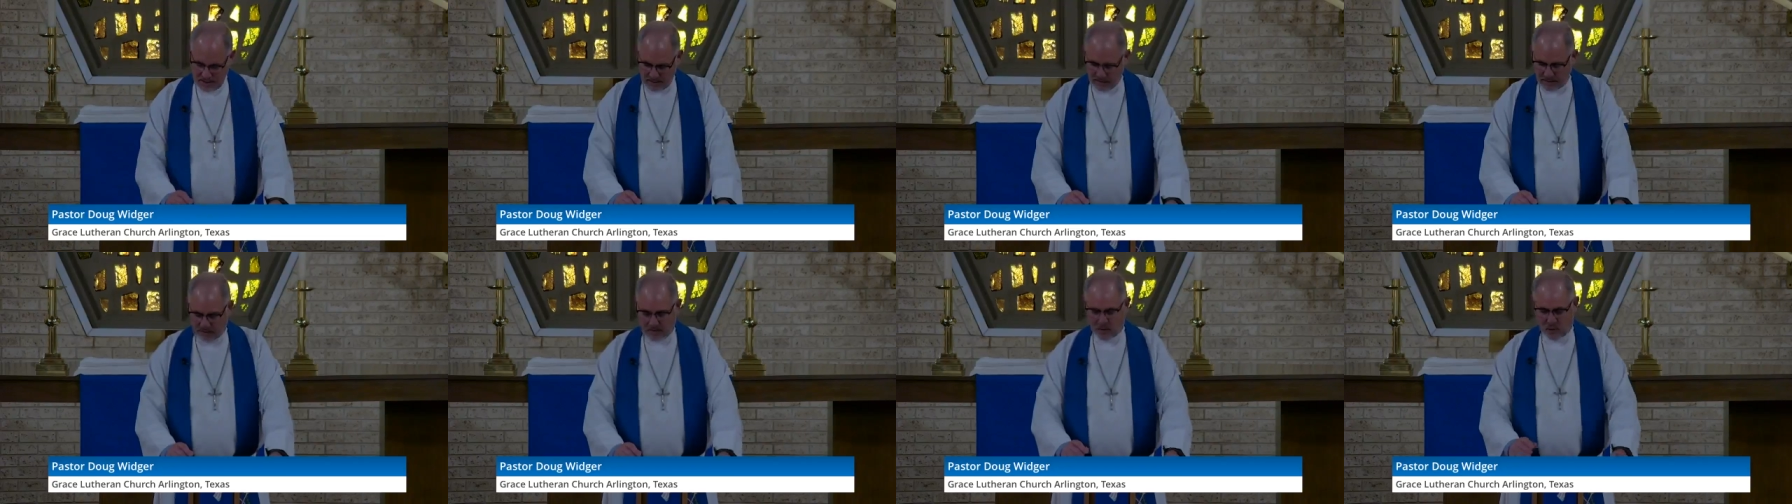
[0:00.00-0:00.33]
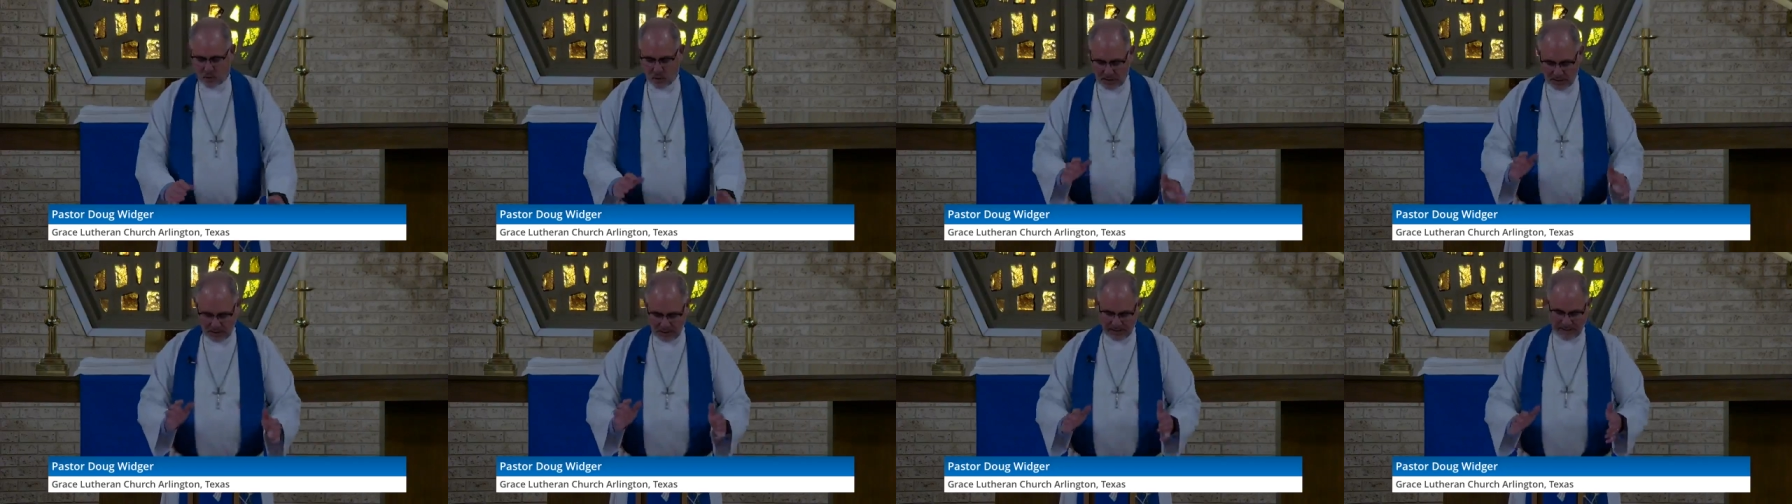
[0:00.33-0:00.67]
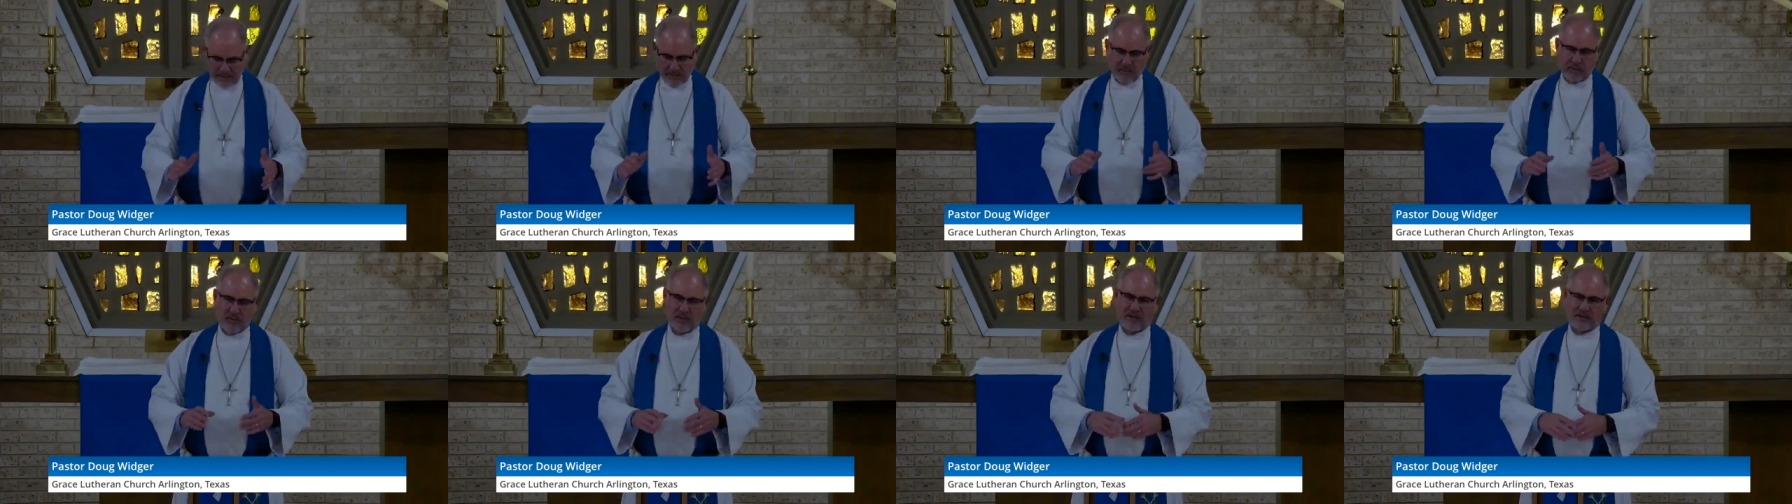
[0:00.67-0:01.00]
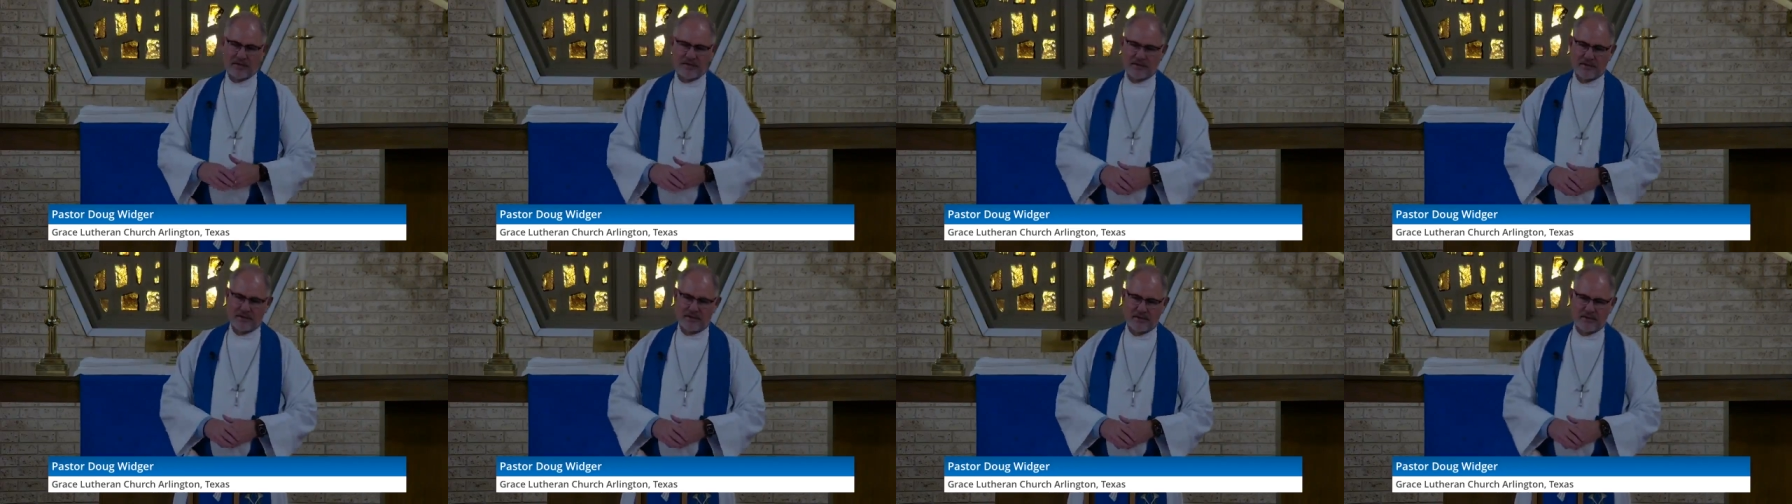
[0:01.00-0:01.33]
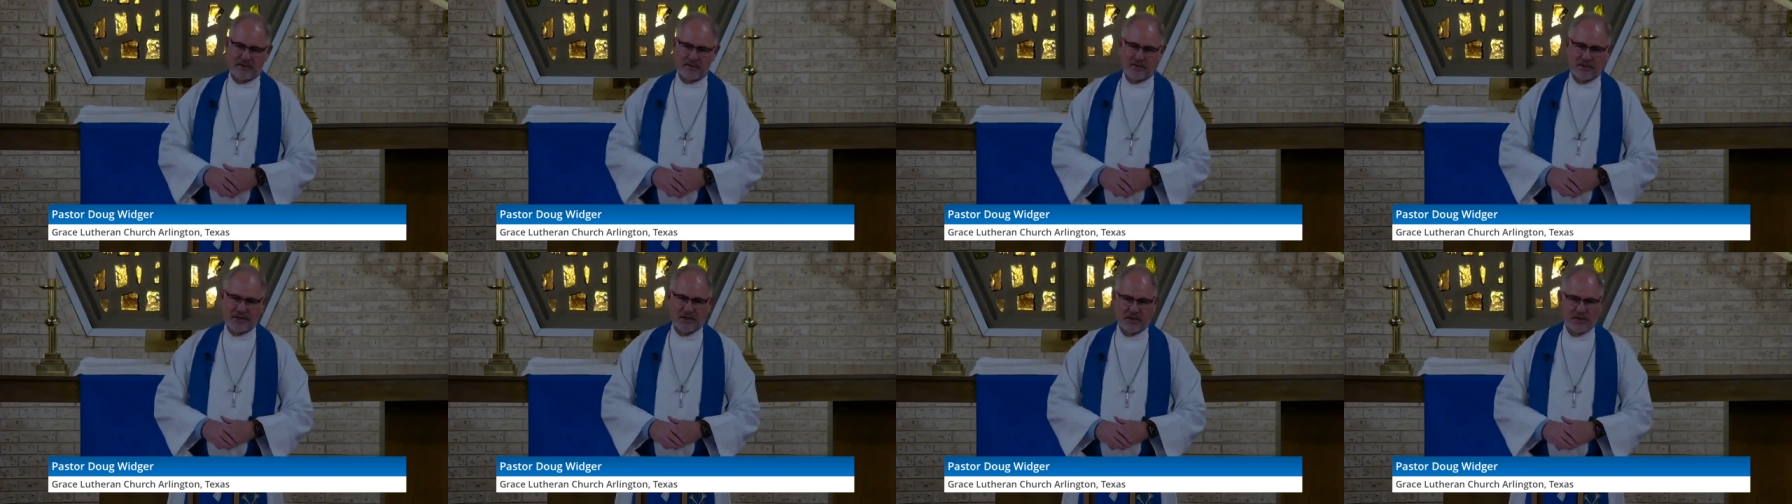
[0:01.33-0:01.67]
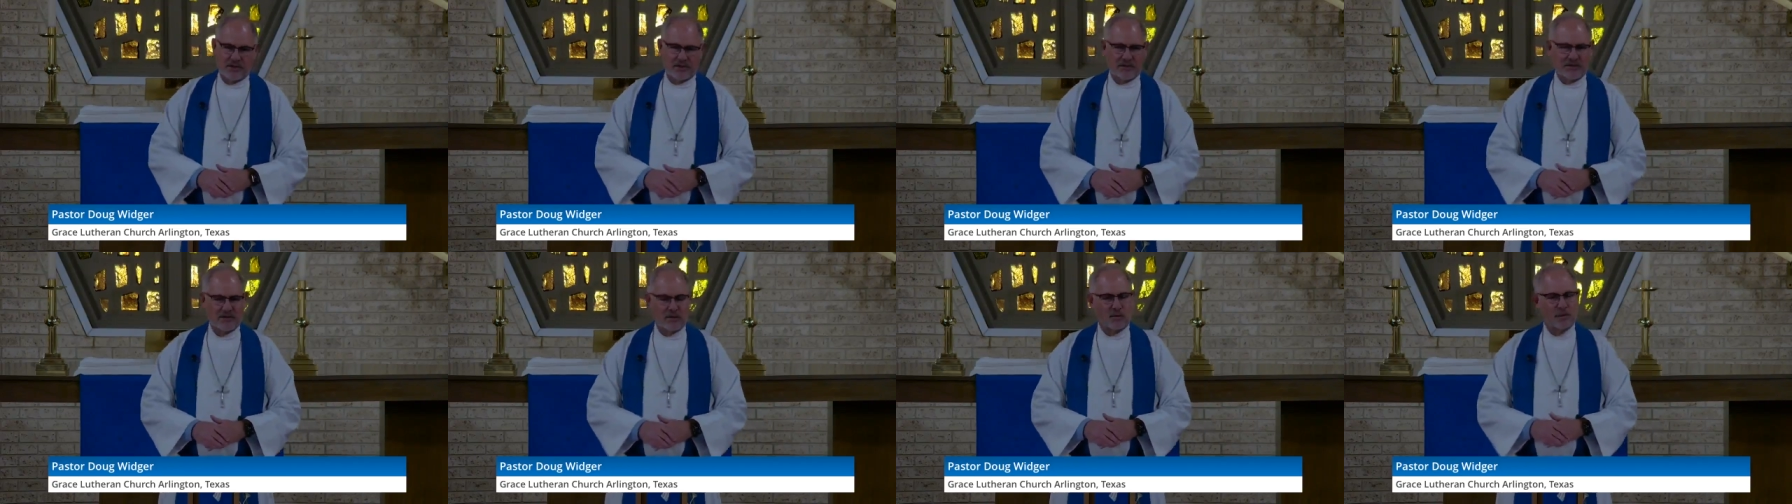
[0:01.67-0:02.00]
the dwelling presence of
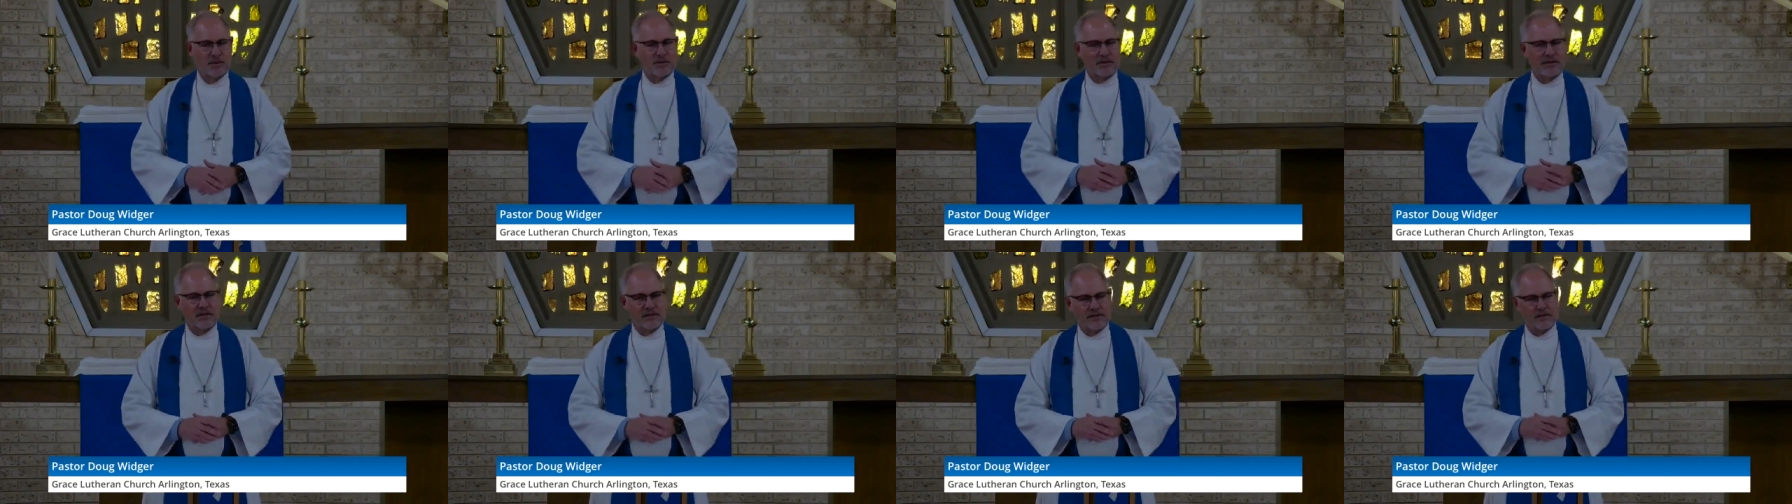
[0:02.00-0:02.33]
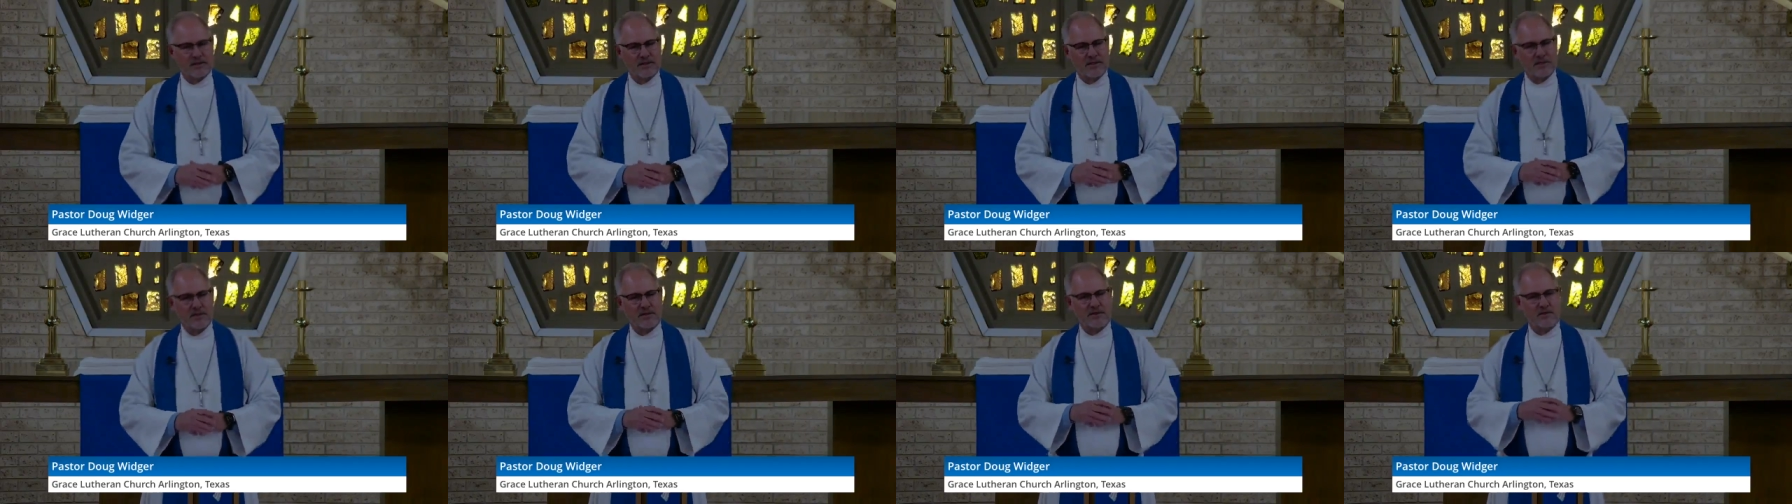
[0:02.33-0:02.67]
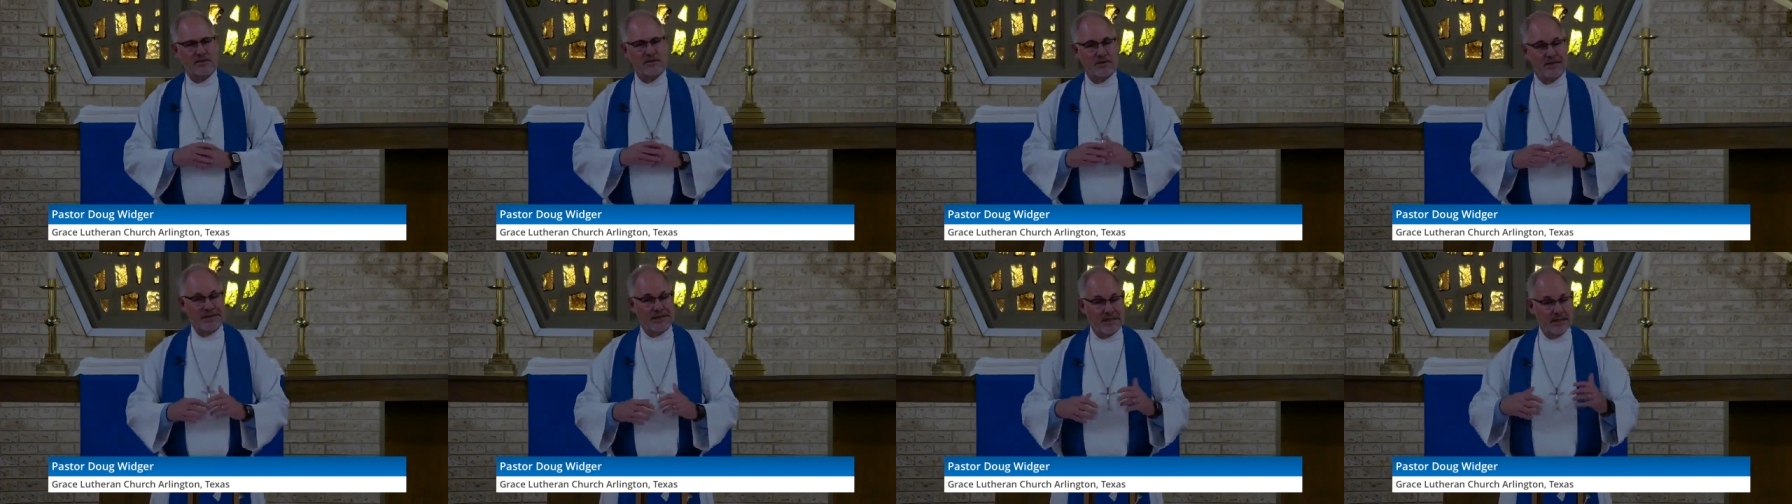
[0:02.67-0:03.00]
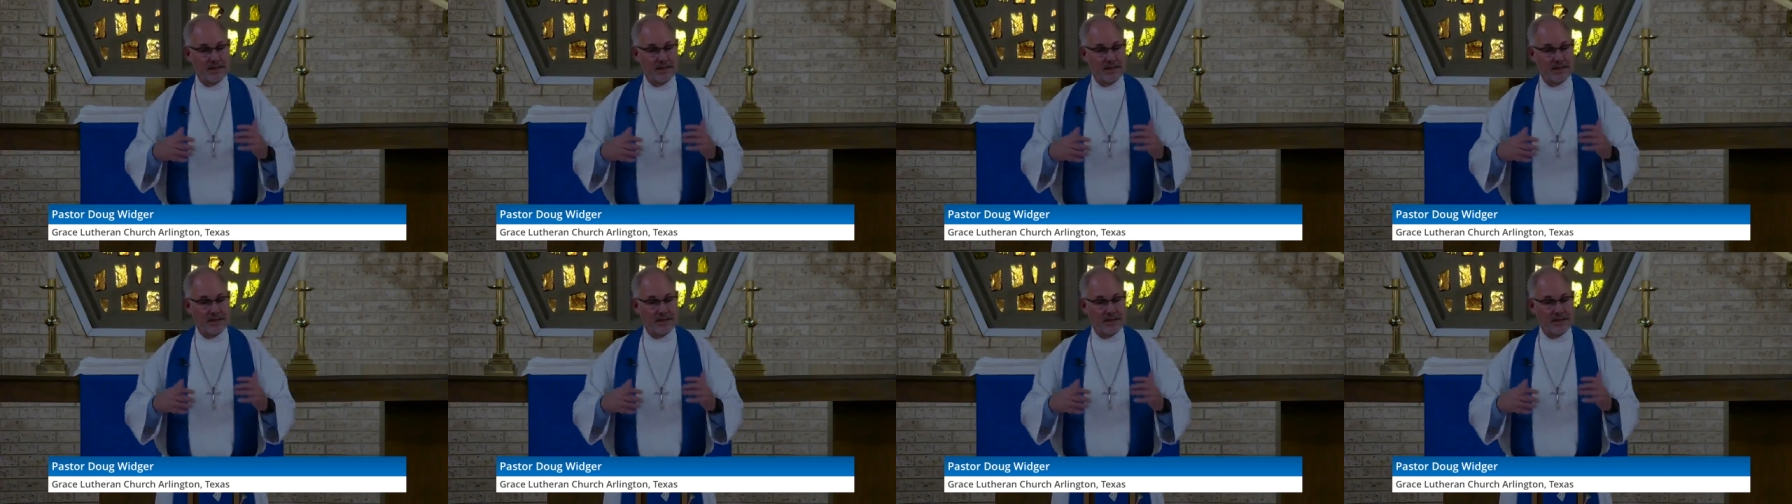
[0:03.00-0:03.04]
Jesus would continue to